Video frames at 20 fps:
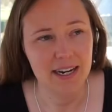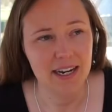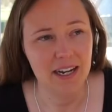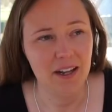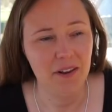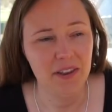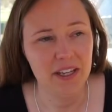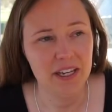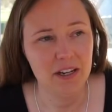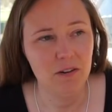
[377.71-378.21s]

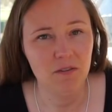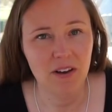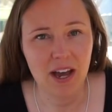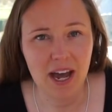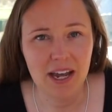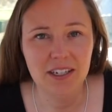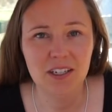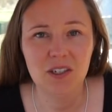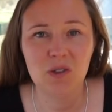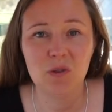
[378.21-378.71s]
Now the
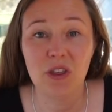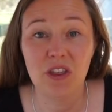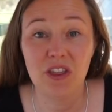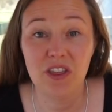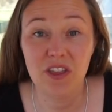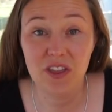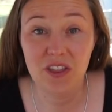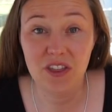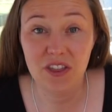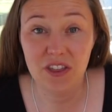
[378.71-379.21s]
advantage with
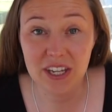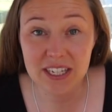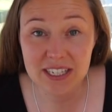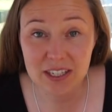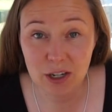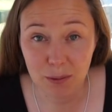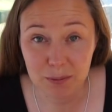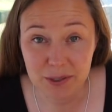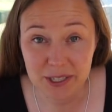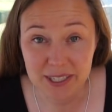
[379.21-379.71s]

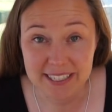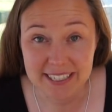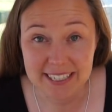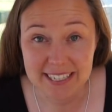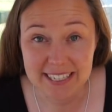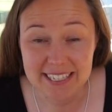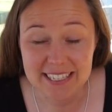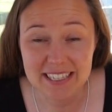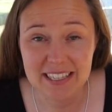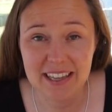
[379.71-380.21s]
this option
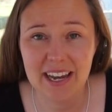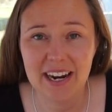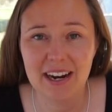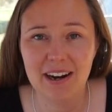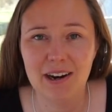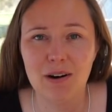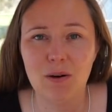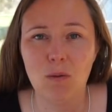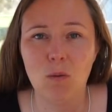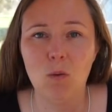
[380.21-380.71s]
is
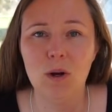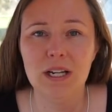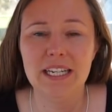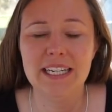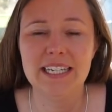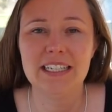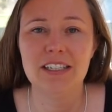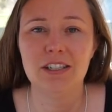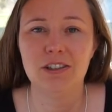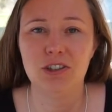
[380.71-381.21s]
they're
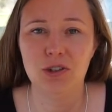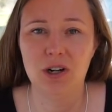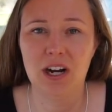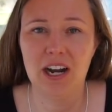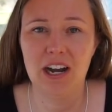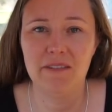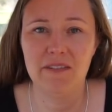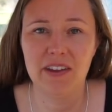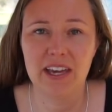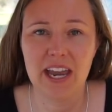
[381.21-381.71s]
willing to
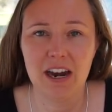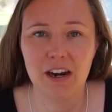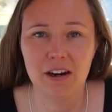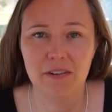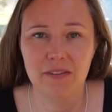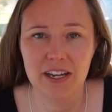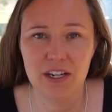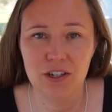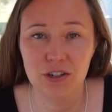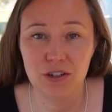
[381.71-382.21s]
drive the
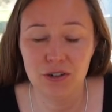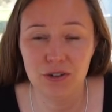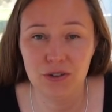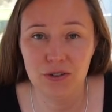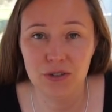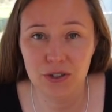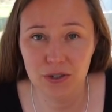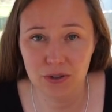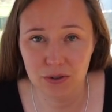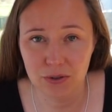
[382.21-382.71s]
caravan to
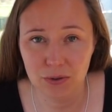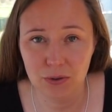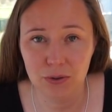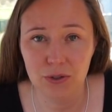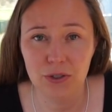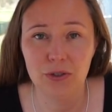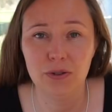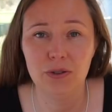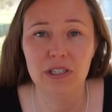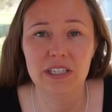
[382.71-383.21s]
you or
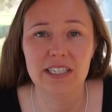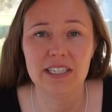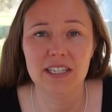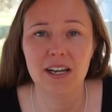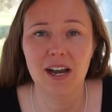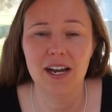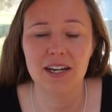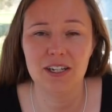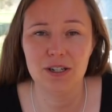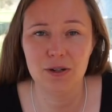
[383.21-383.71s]
to the
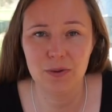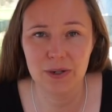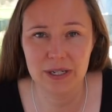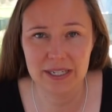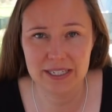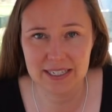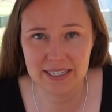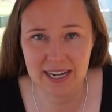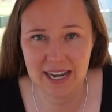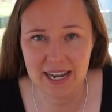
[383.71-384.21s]
site you
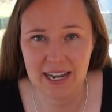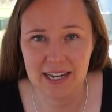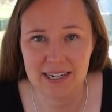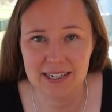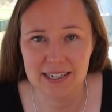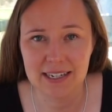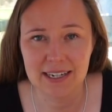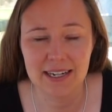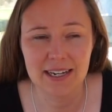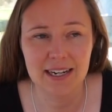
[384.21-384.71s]
want to stay
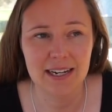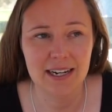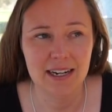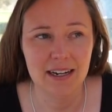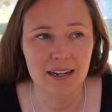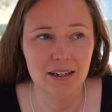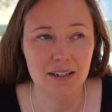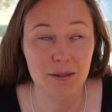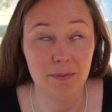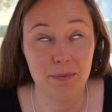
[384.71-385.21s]
at.
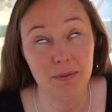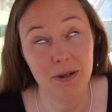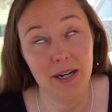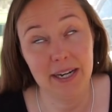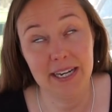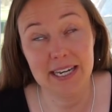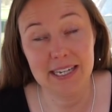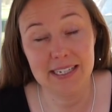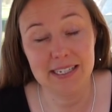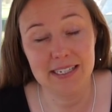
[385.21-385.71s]

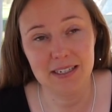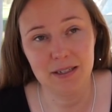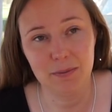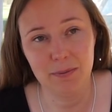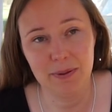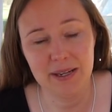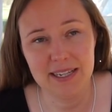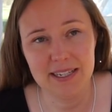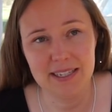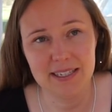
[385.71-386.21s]
I guess it
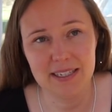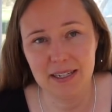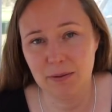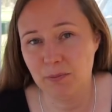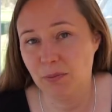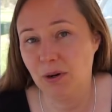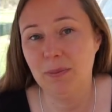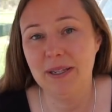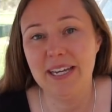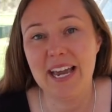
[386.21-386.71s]
depends,
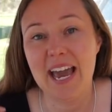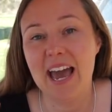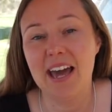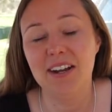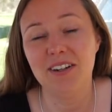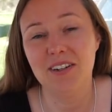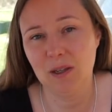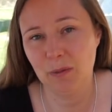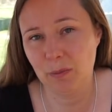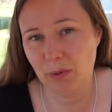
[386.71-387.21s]
it'll probably
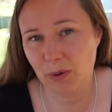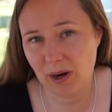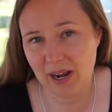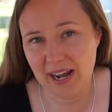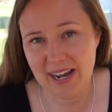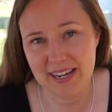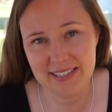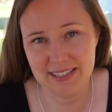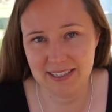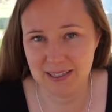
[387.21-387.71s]
add to the
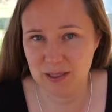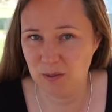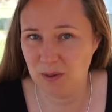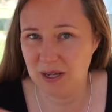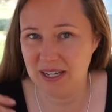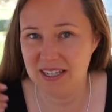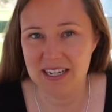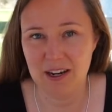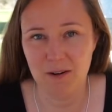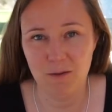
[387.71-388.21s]
price, and it
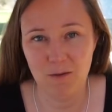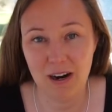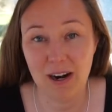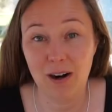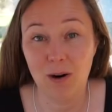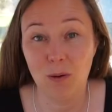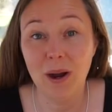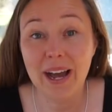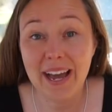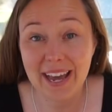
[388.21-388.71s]
depends how
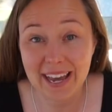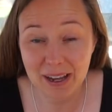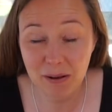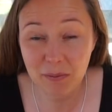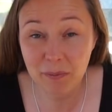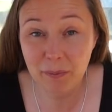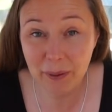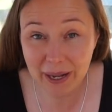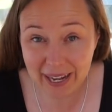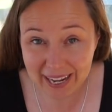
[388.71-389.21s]
far
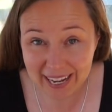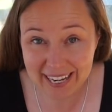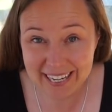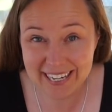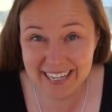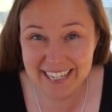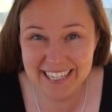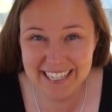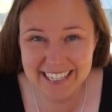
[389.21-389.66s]
away, but